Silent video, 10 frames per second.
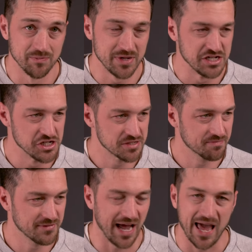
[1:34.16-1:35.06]
He's just
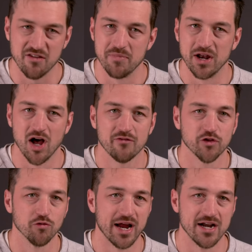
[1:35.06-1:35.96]
kind of been
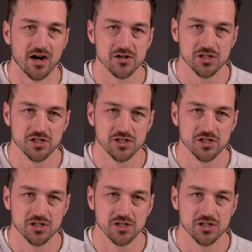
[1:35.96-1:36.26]
off the radar.